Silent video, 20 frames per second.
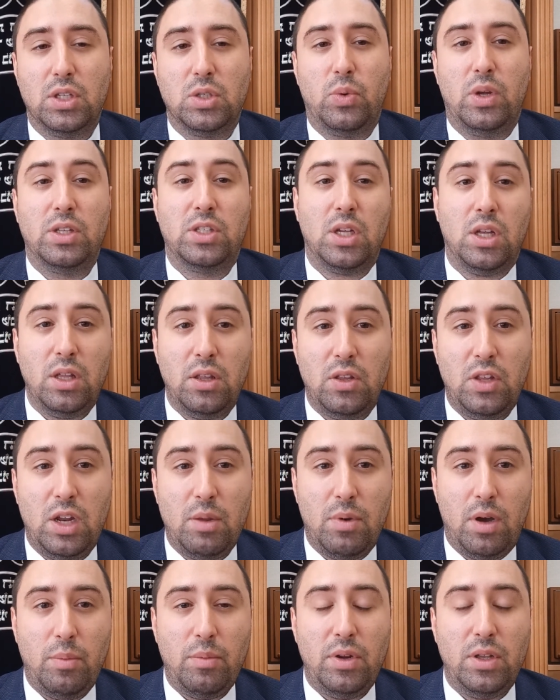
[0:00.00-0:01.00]
When it's totally in the dini
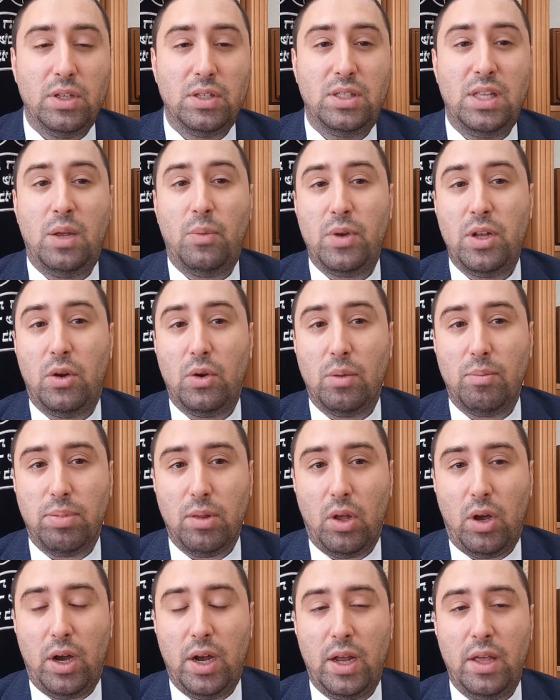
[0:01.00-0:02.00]
mumnus, then we don't
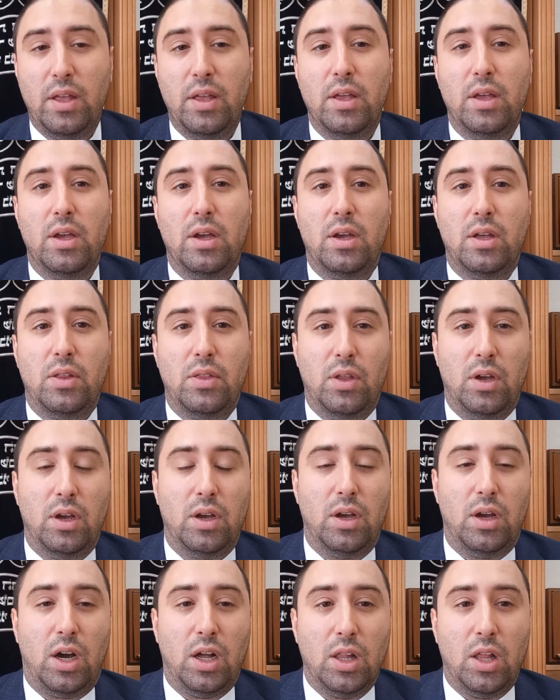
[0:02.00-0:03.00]
apply
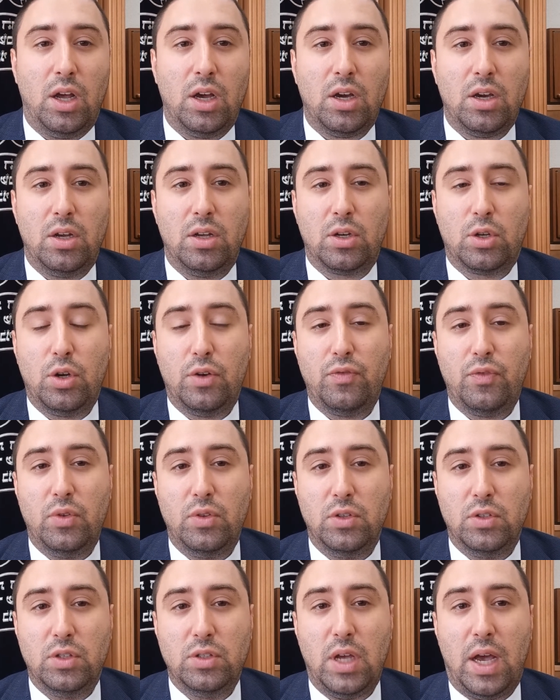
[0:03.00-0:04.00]
the halacha and
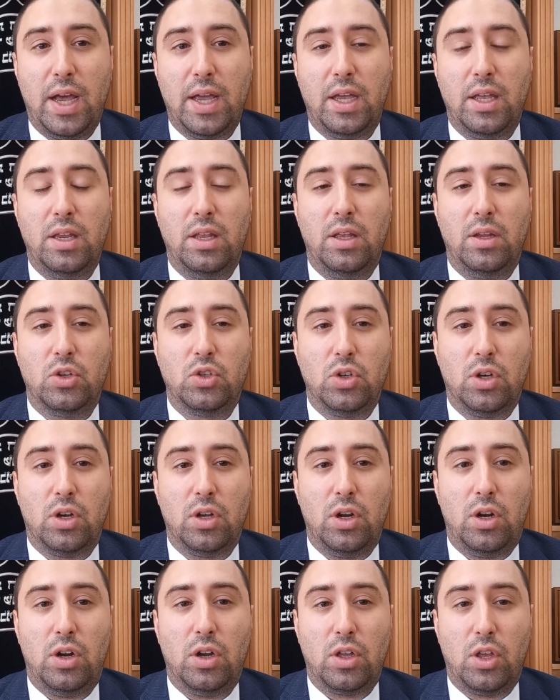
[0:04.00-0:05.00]
kuftan zayin and shulchan
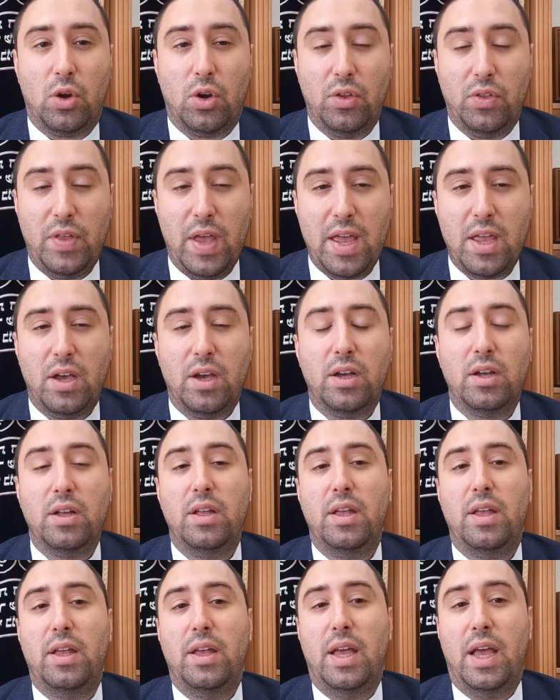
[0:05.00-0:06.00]
aruch yardeya.
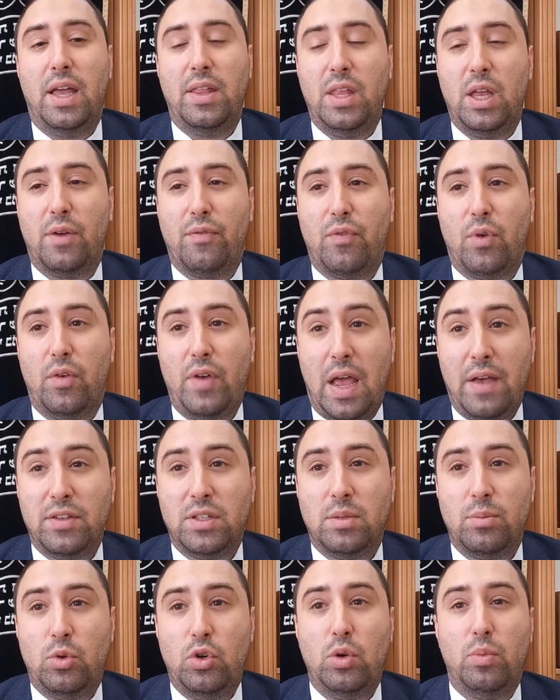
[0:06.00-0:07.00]
And therefore, have
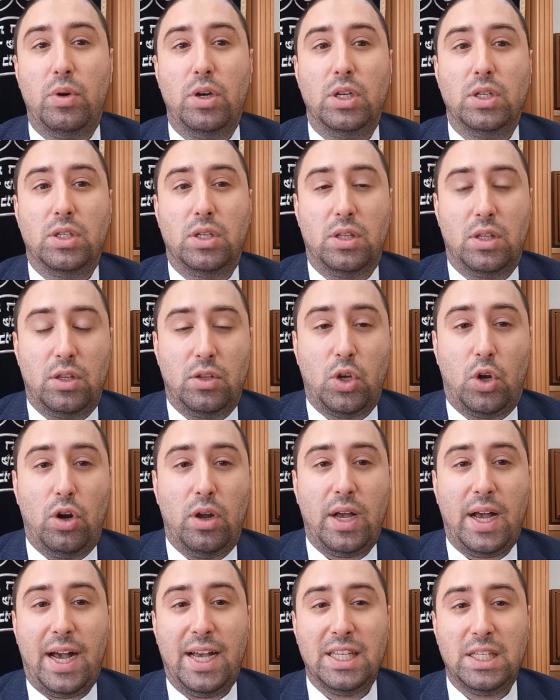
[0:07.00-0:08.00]
some ruba. Torah
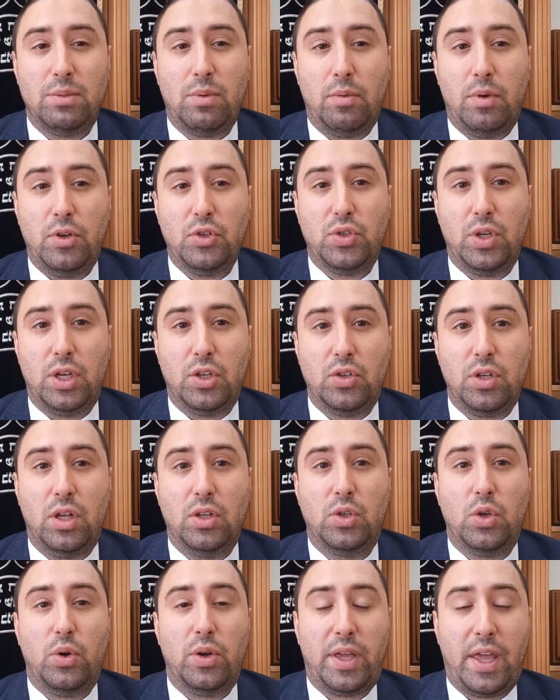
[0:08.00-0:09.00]
chasam alon shal yisrael.
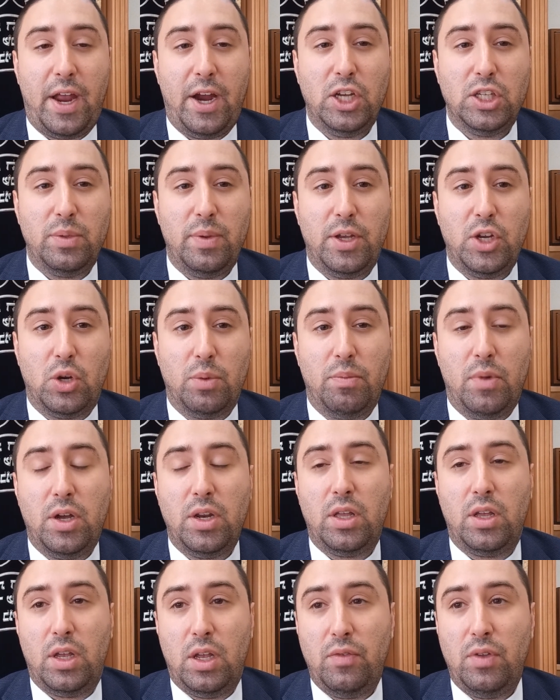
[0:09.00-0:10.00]
The Torah cares about your
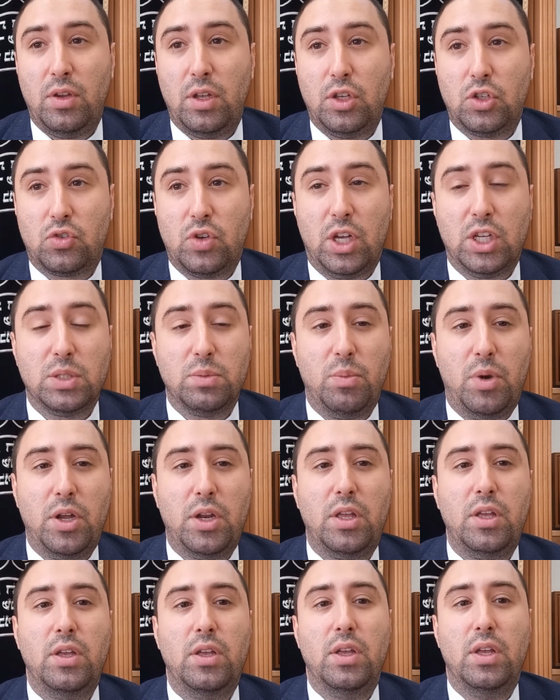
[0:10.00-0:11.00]
money, even Yisrael's
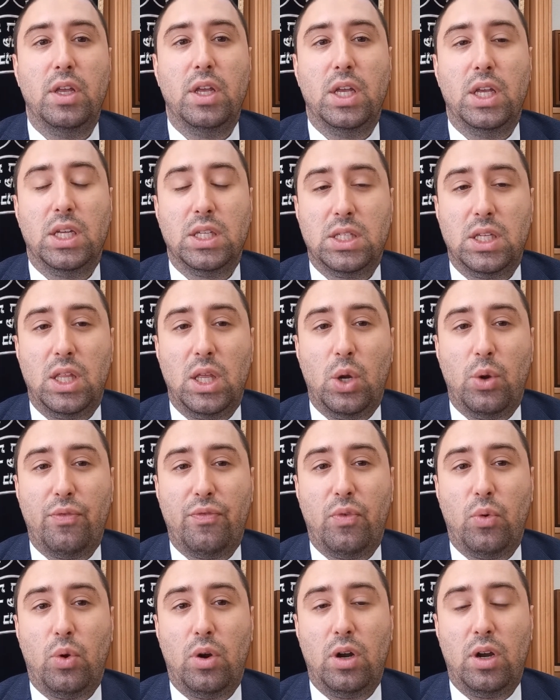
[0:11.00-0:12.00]
money. So
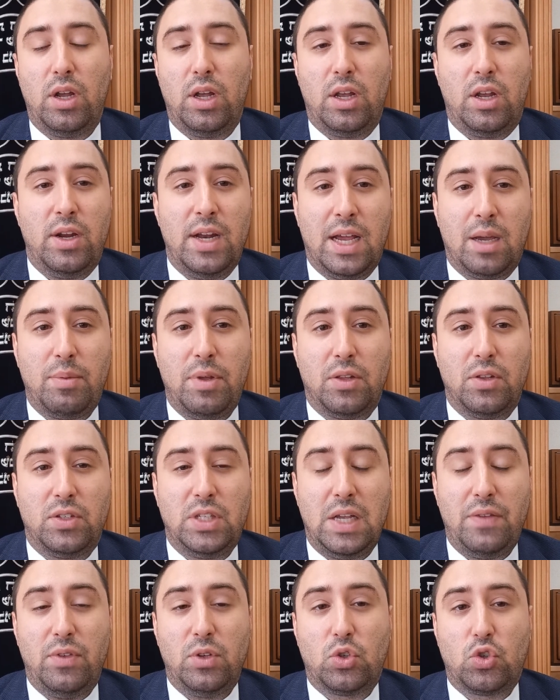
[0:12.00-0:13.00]
therefore, you're not going to be able to
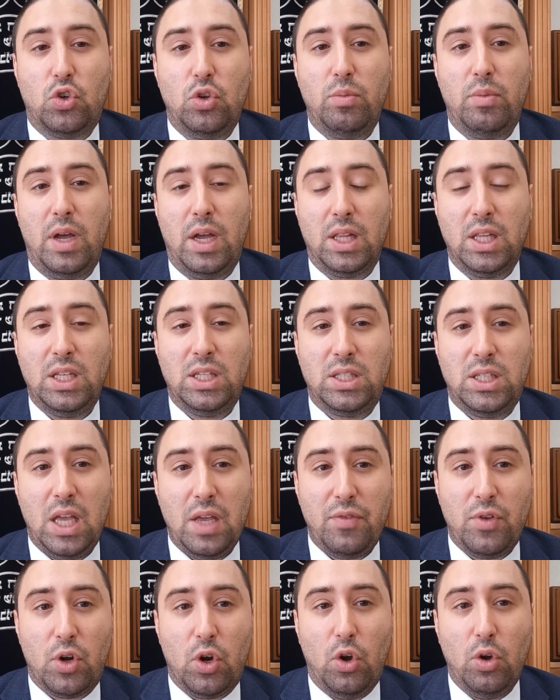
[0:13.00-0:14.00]
save the truma. At least
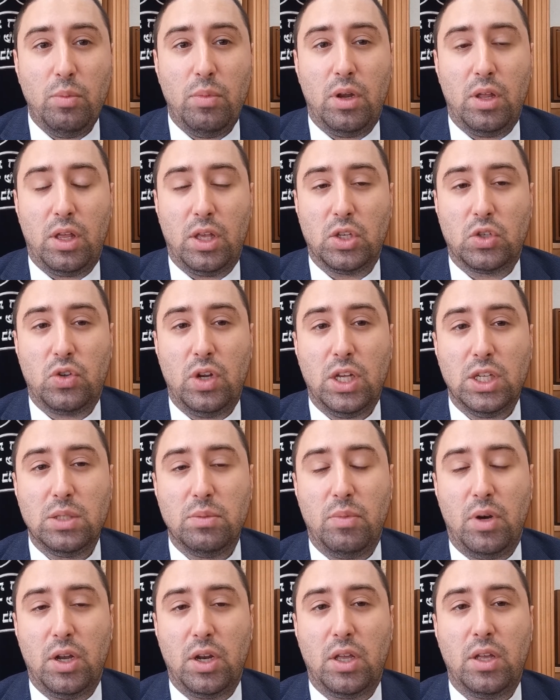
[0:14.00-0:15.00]
save your own money, Yisrael's
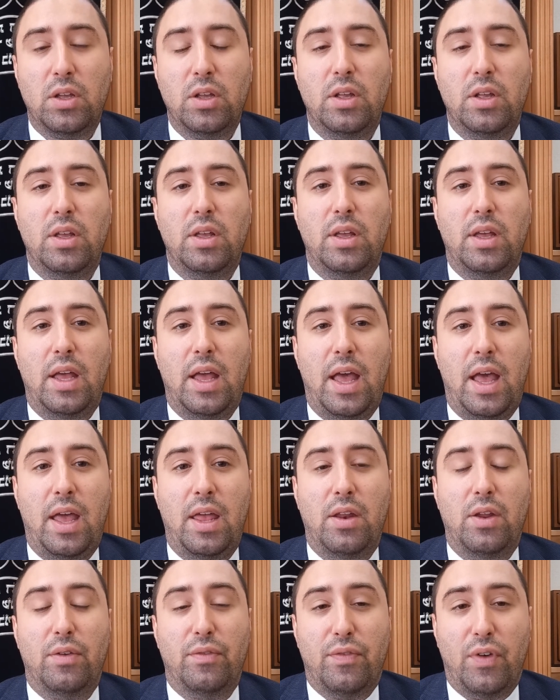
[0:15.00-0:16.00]
money,
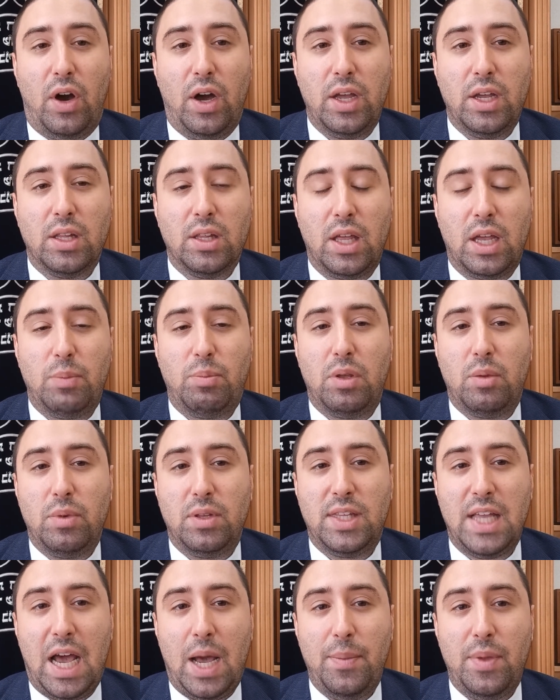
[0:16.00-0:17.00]
and violate
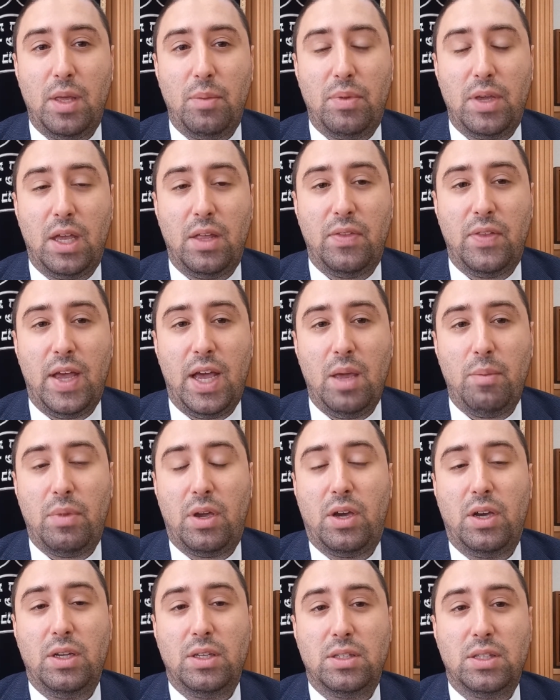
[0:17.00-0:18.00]
bimatame biyadayim,
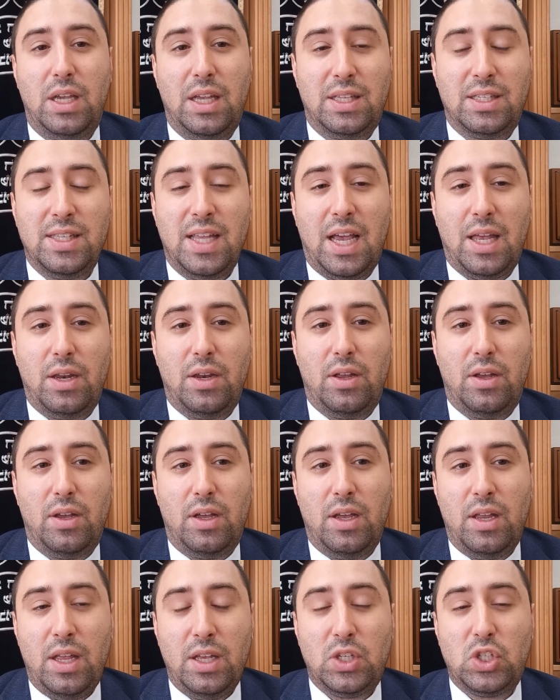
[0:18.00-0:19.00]
because it's not
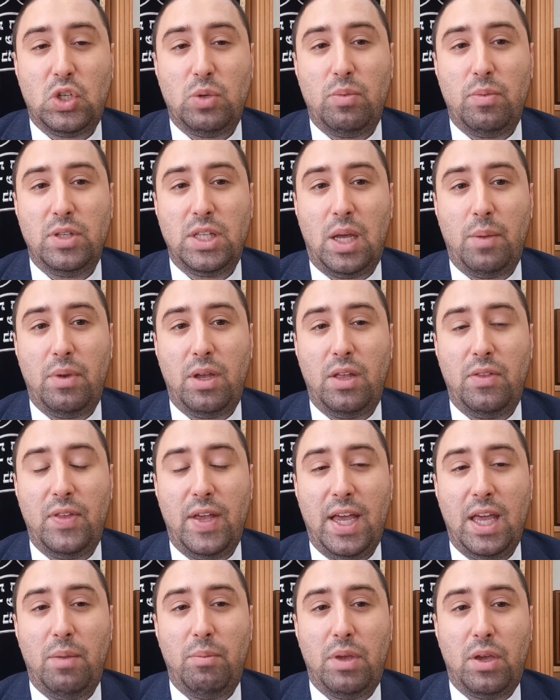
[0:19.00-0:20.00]
an isra bimatame
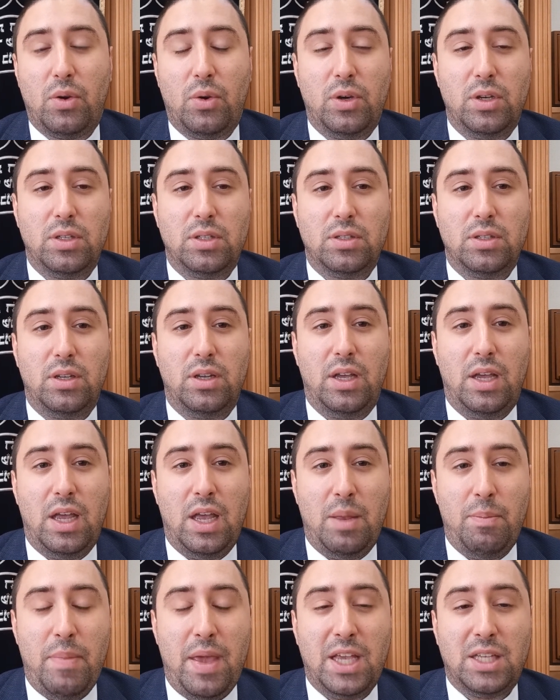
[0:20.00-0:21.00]
biyadayim, because
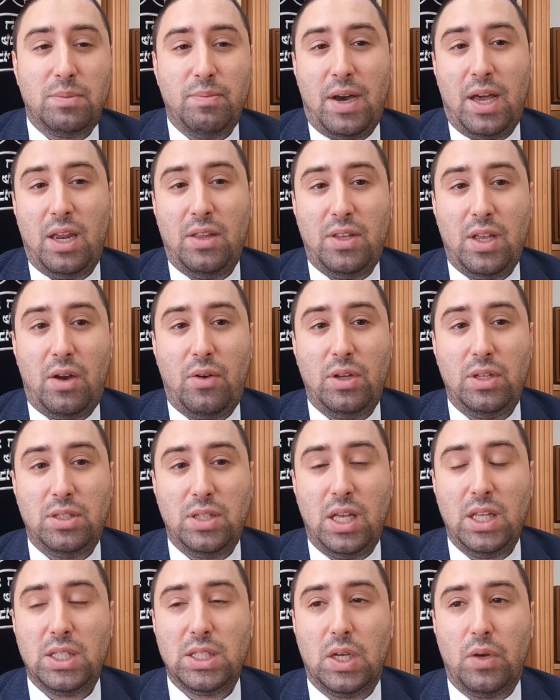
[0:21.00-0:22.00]
it makes monetary
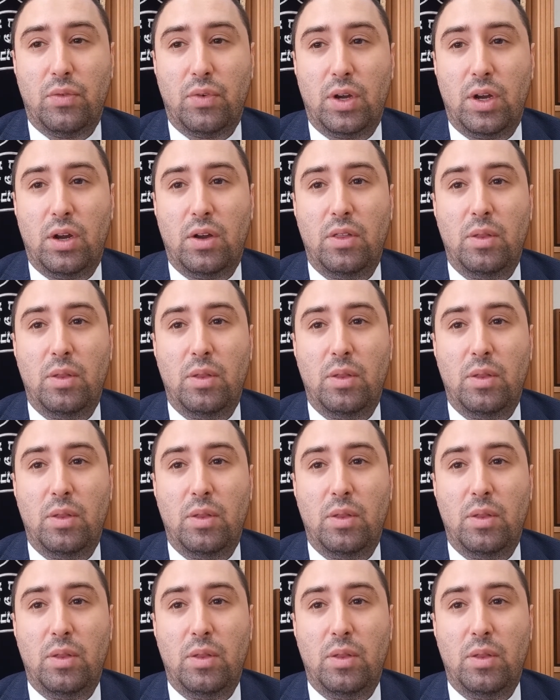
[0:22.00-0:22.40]
sense over here.